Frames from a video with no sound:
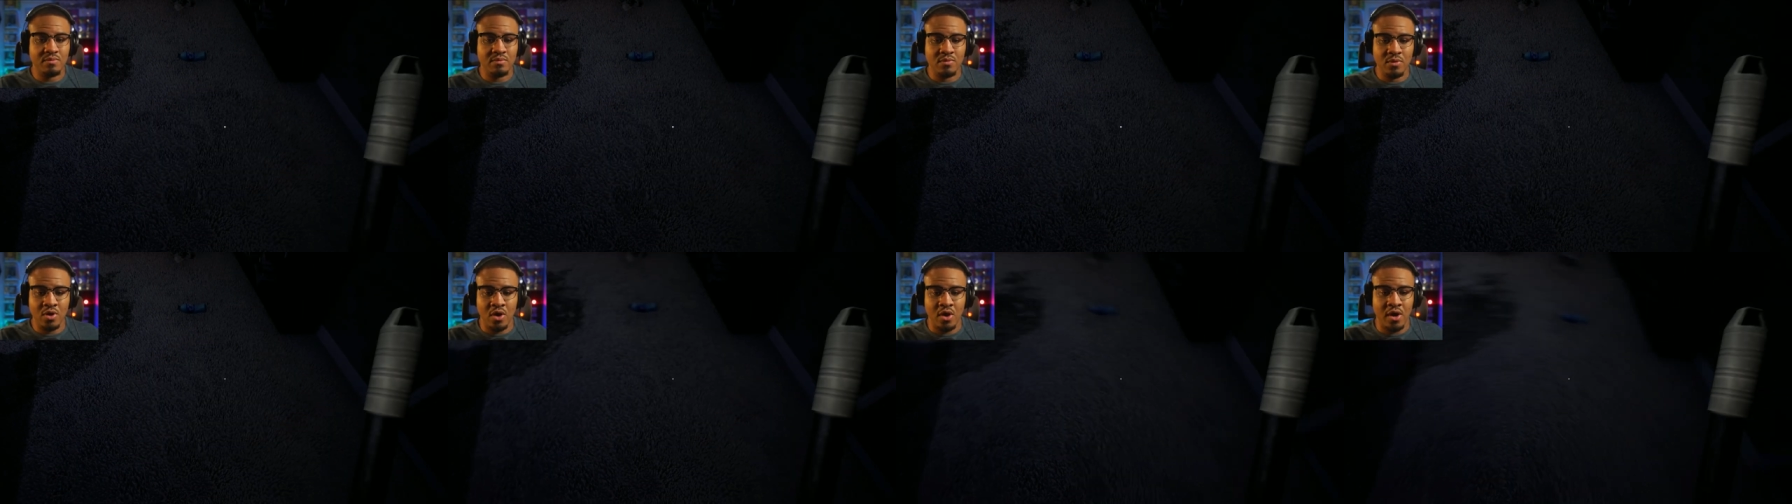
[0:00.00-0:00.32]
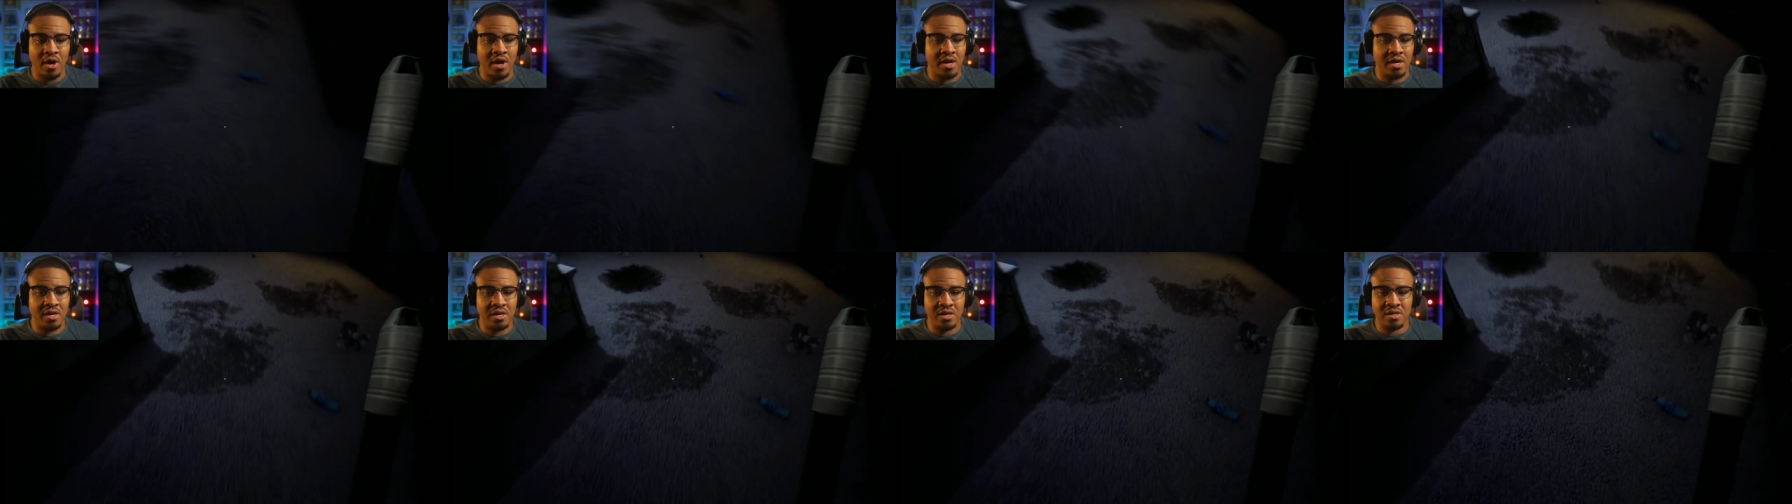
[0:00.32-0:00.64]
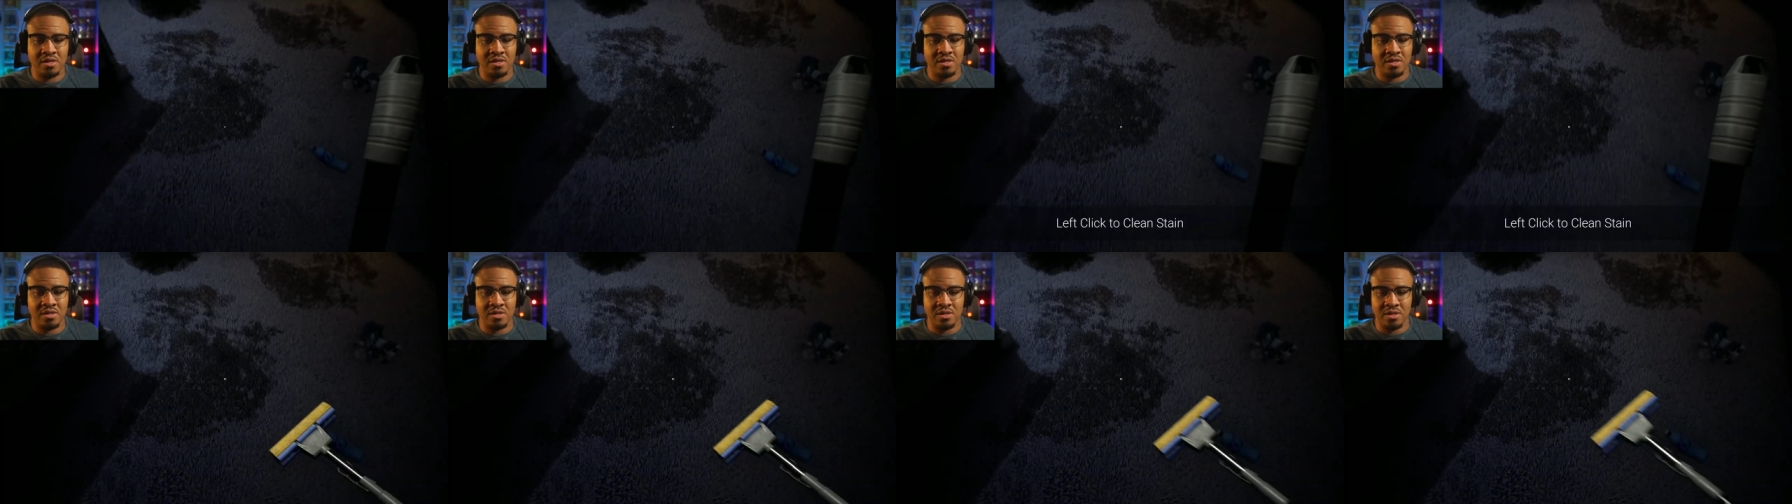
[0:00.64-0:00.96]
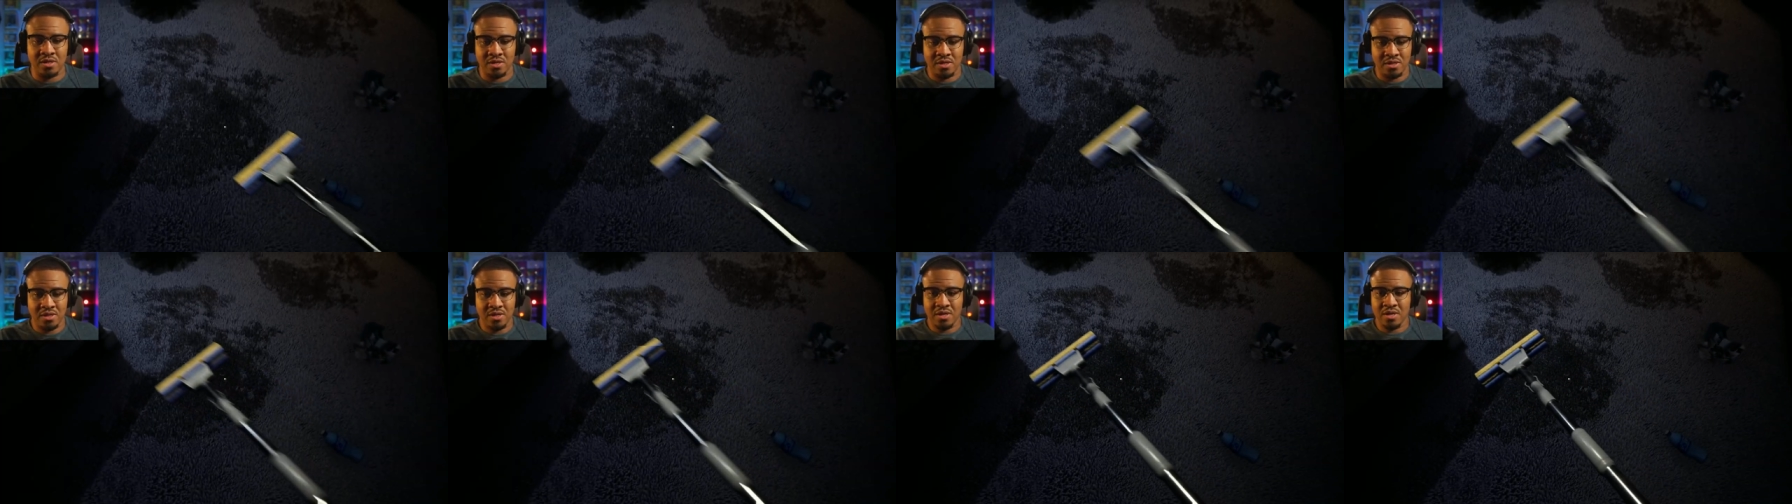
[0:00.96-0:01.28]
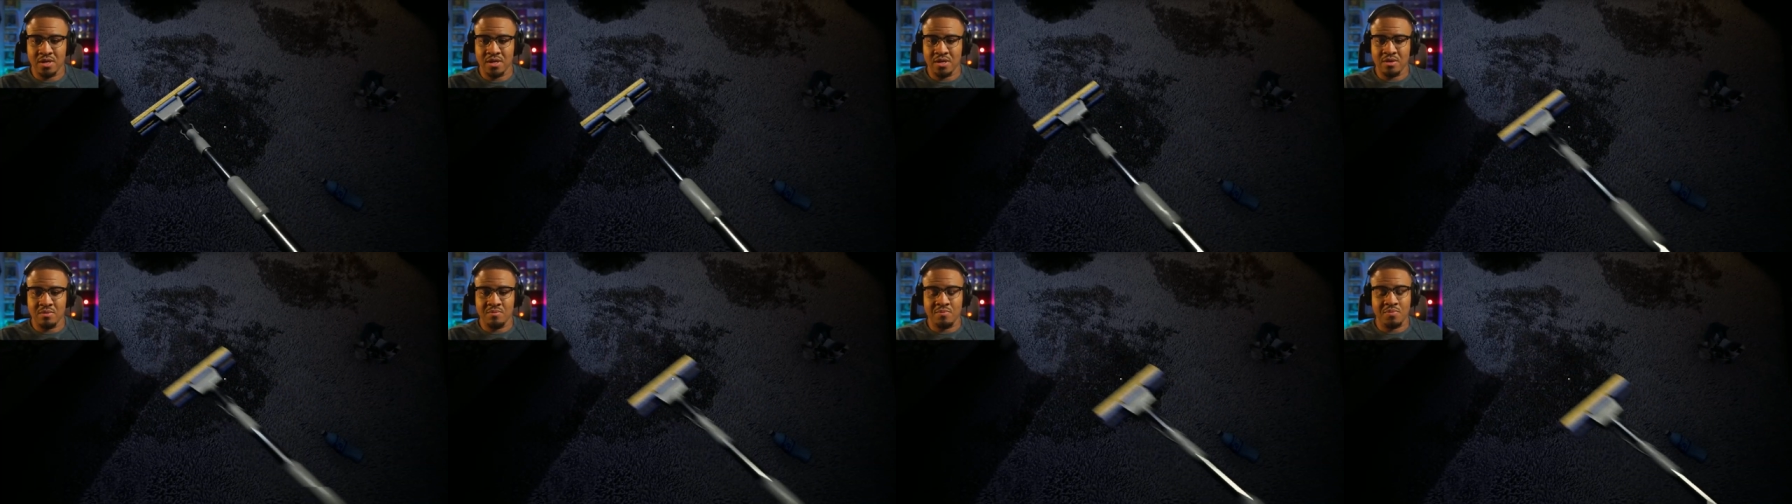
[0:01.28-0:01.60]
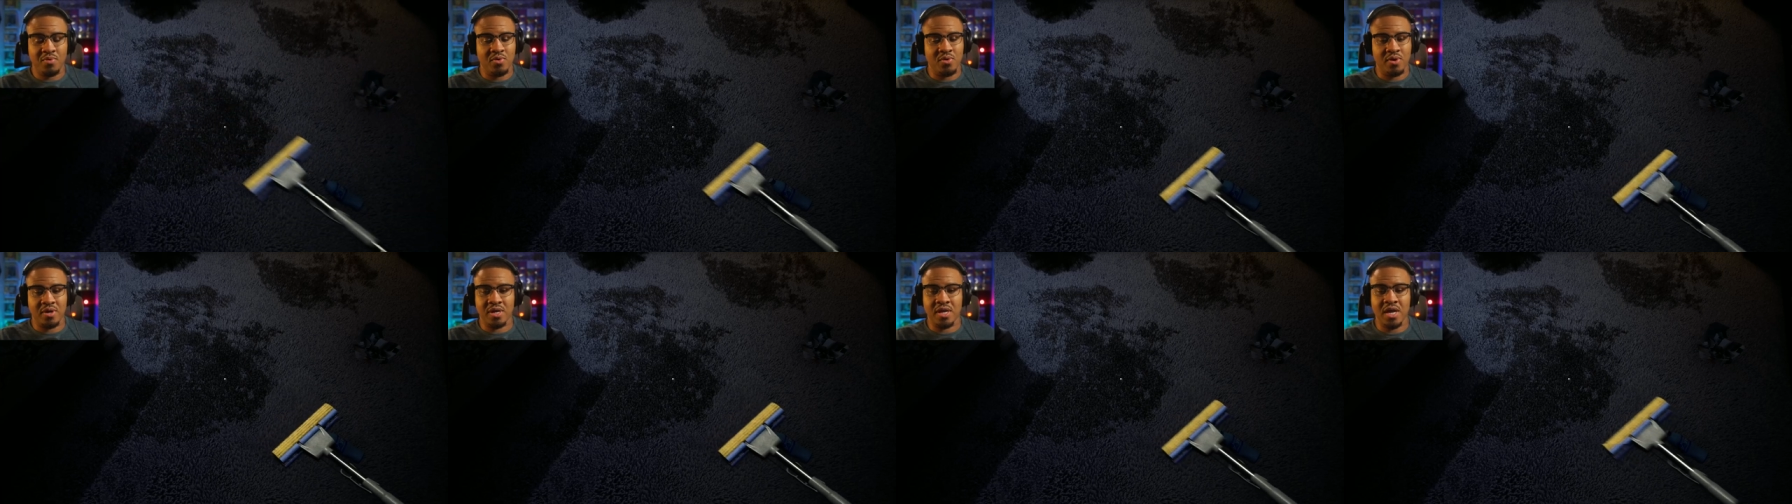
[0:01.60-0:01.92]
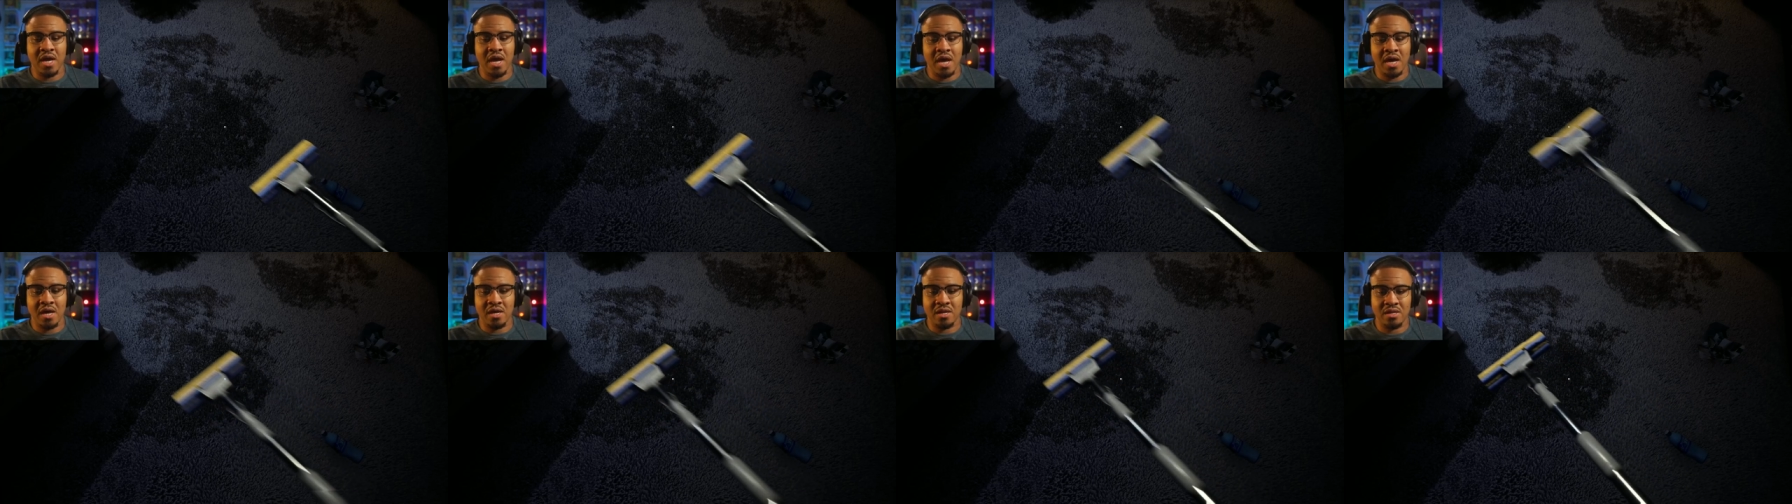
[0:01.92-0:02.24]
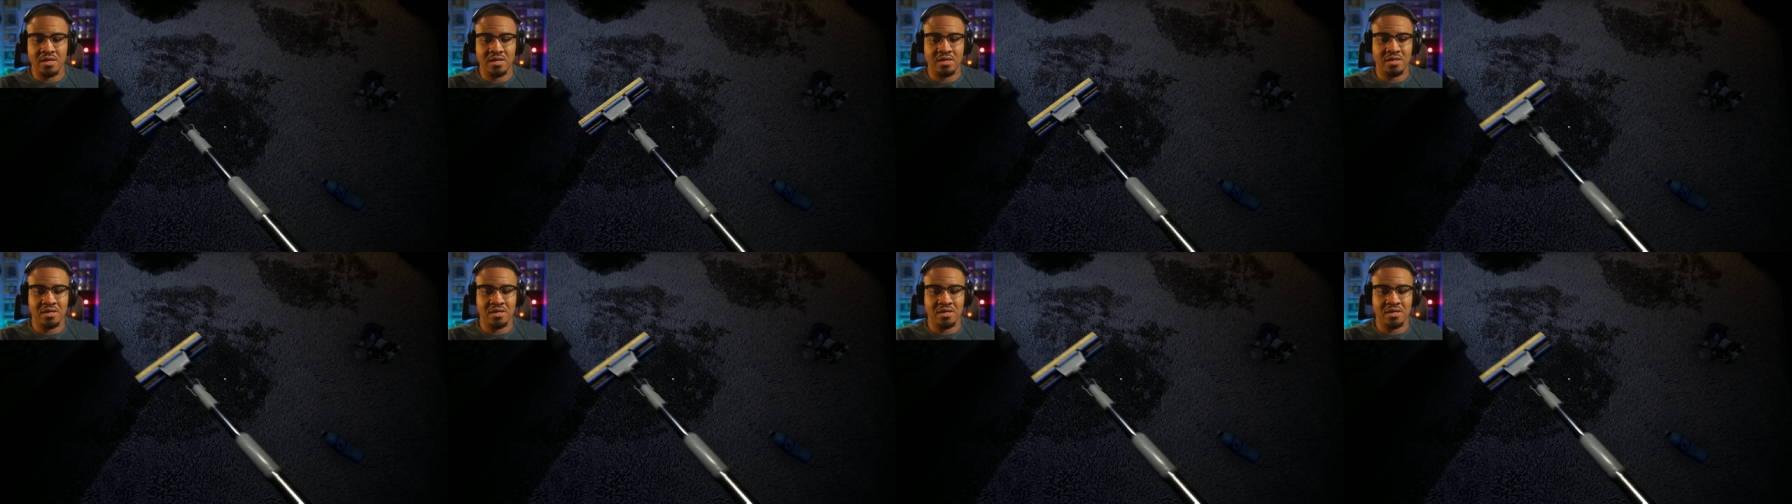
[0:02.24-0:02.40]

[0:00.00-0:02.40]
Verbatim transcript: All right. Poor cat.